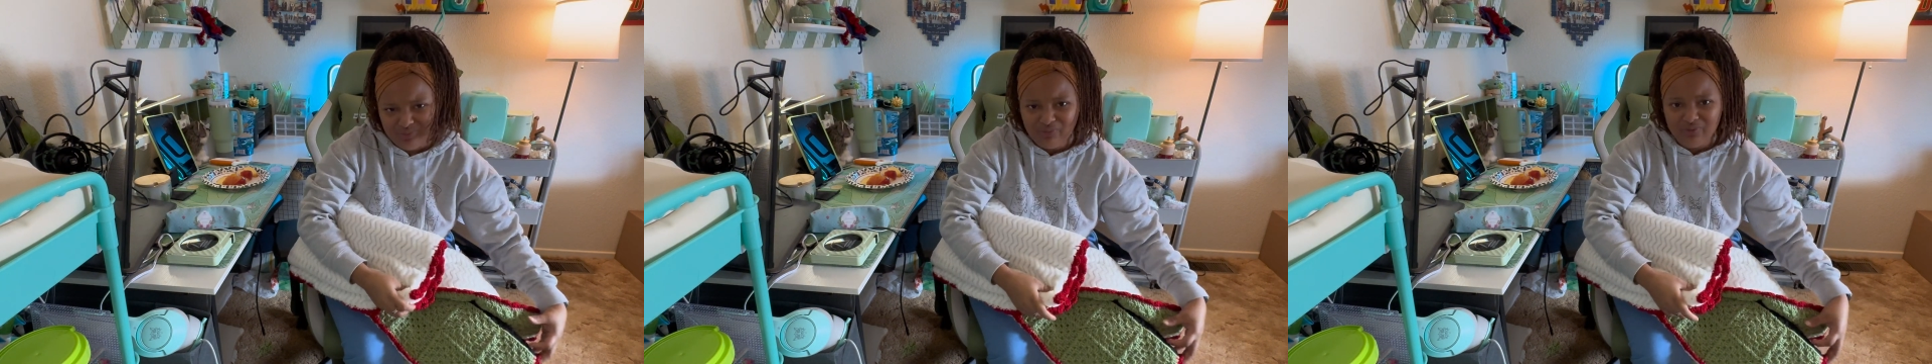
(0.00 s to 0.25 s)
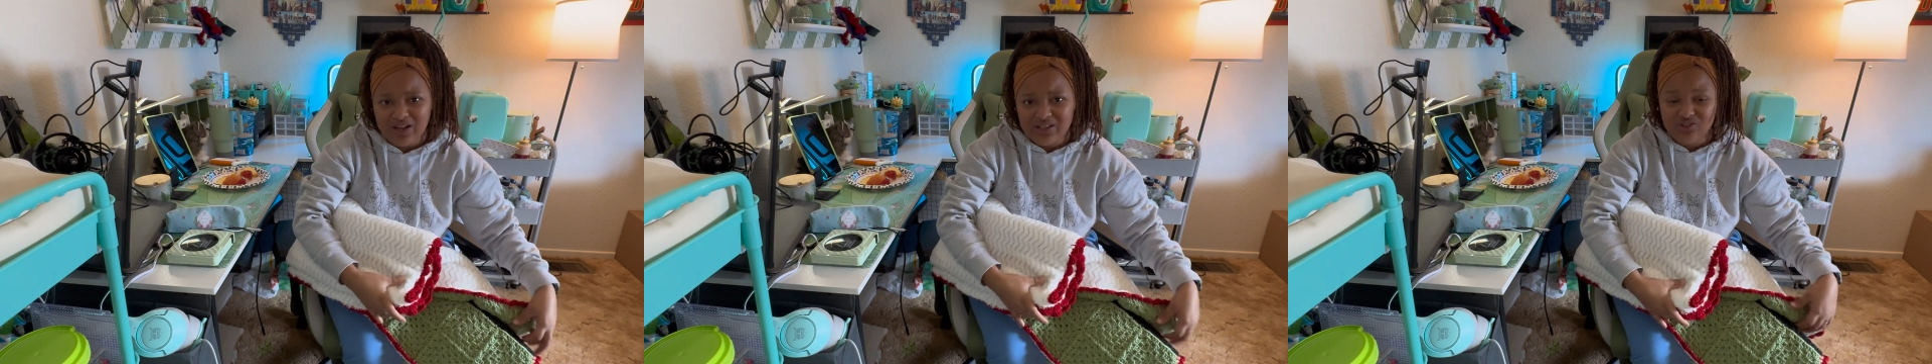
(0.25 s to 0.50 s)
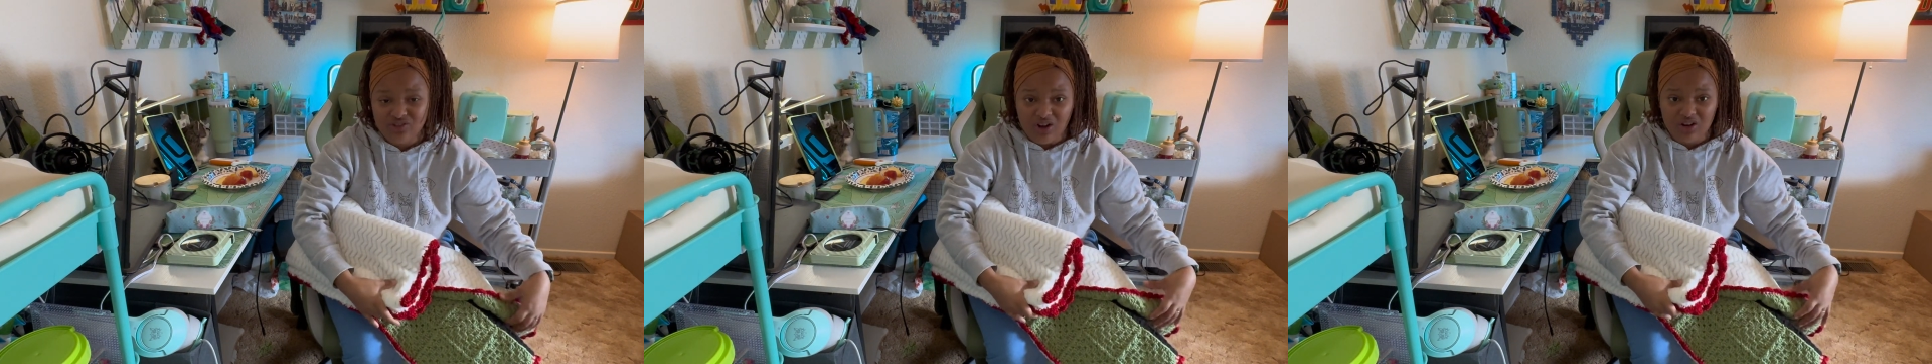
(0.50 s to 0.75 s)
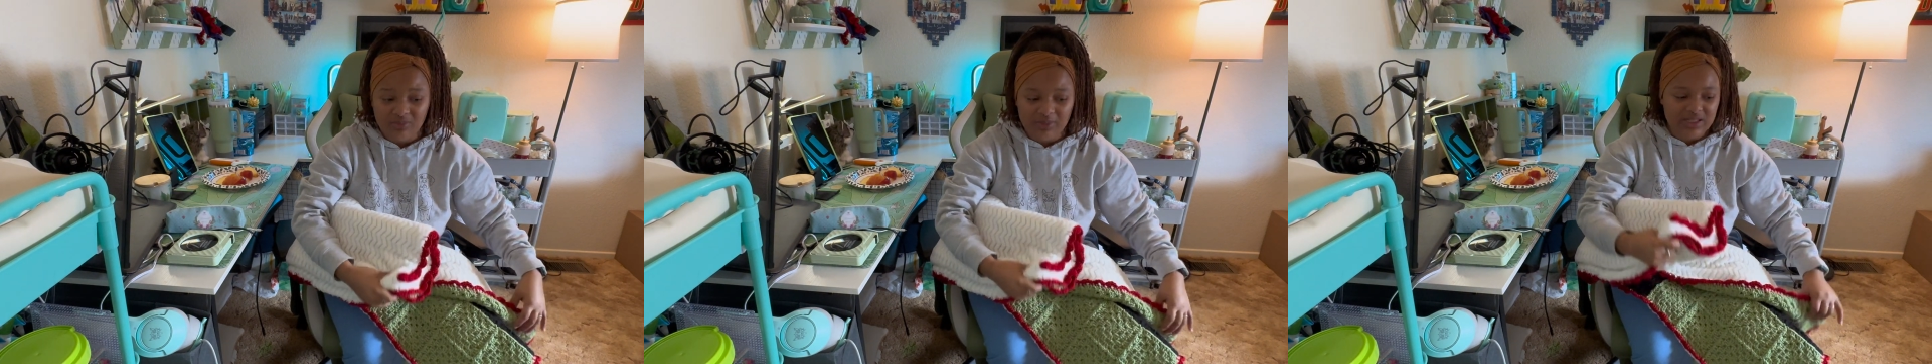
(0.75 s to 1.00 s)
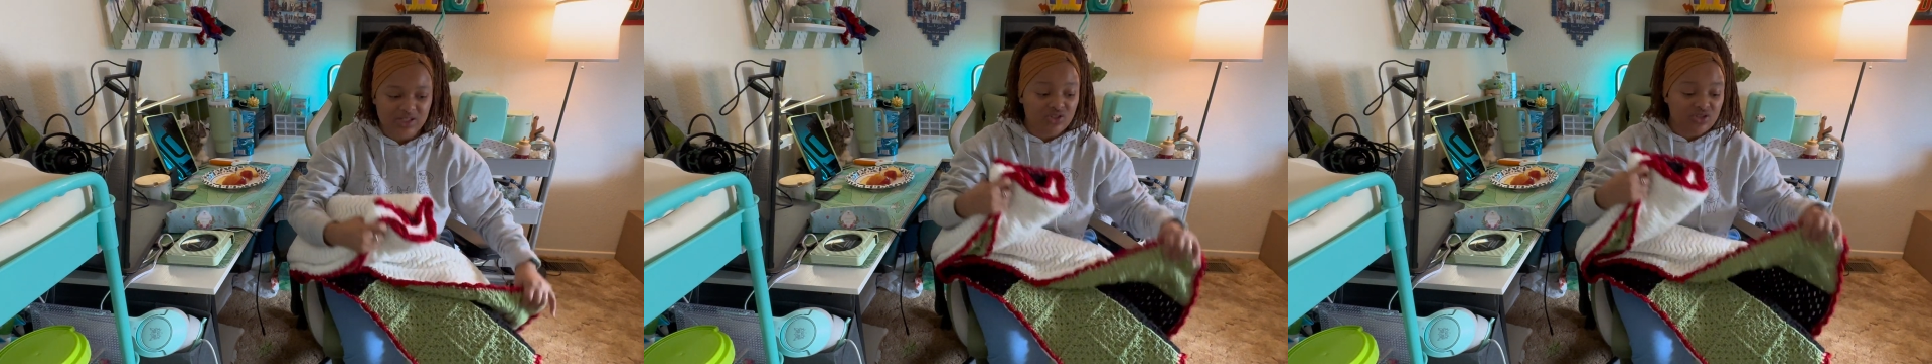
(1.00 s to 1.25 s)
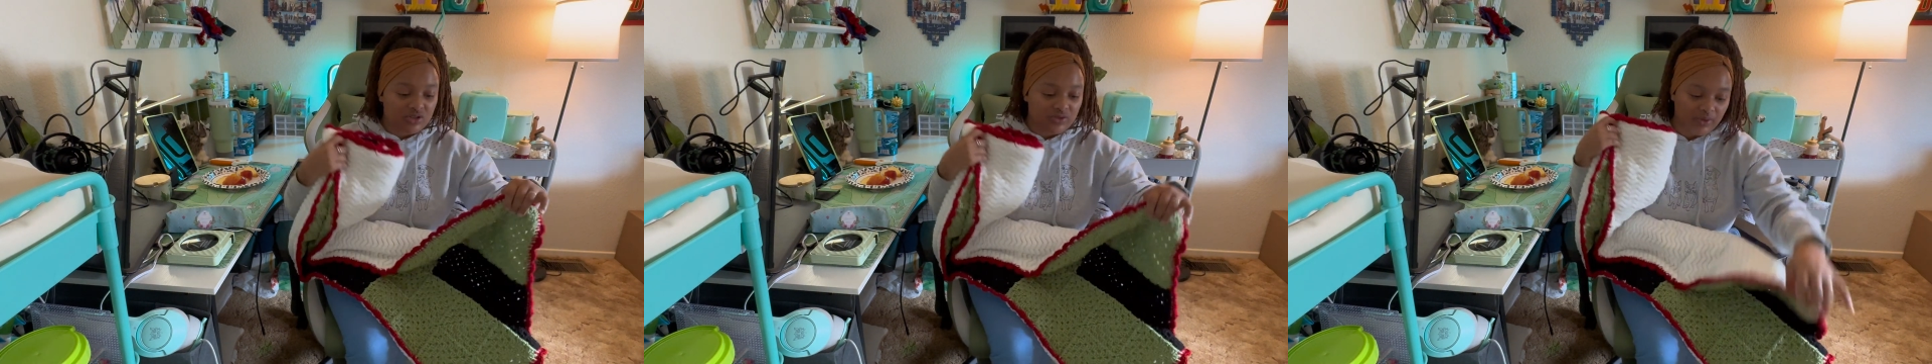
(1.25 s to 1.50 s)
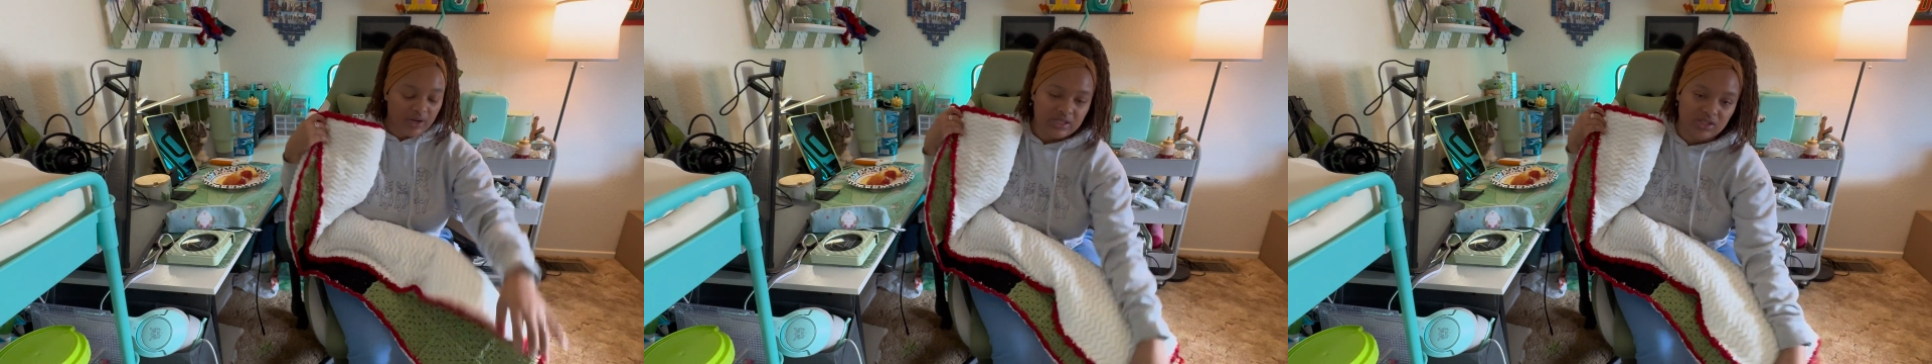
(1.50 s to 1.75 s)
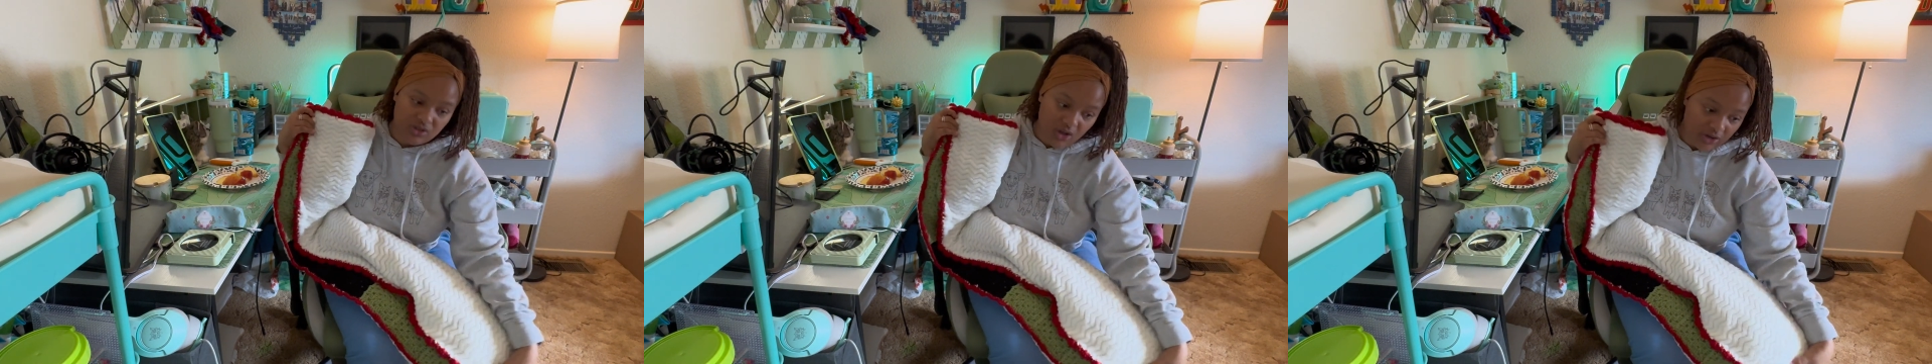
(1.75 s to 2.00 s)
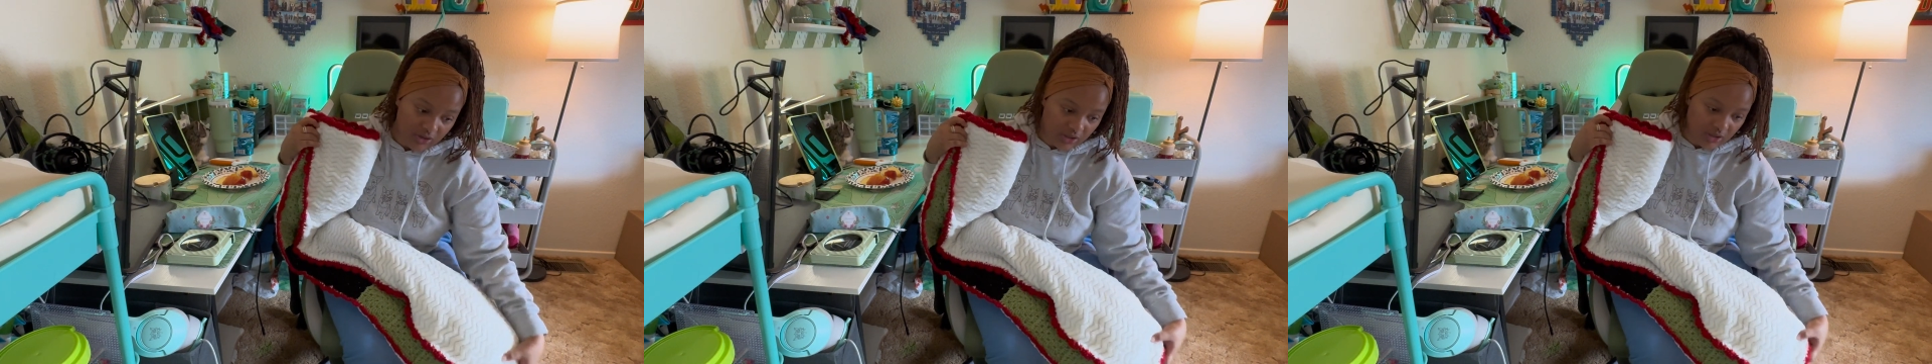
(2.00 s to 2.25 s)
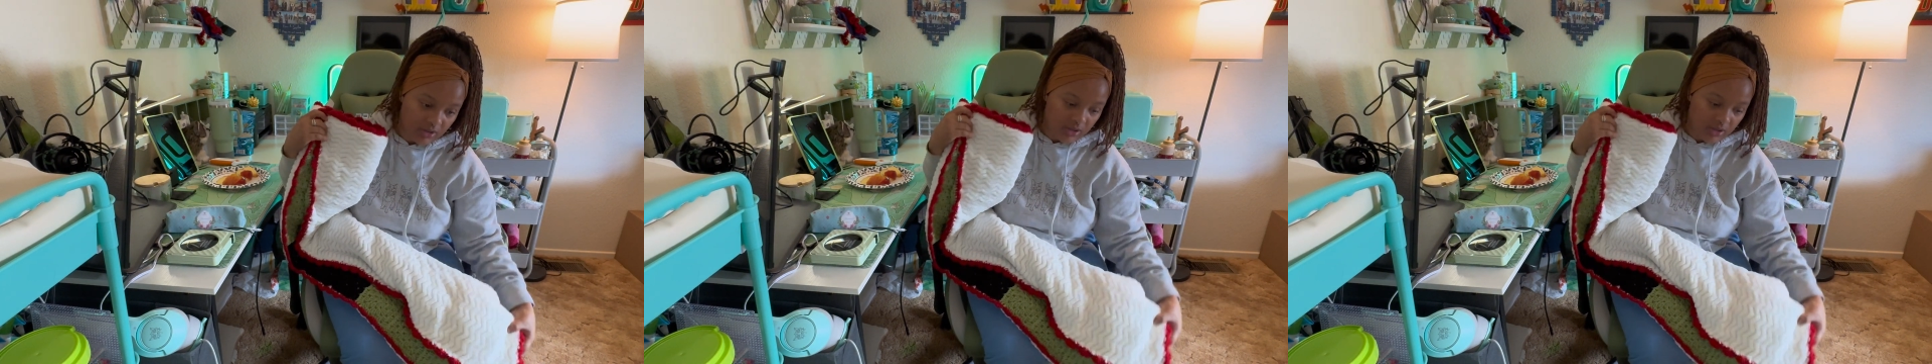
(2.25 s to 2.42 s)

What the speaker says: Friend's daughter. My sister's friend's daughter.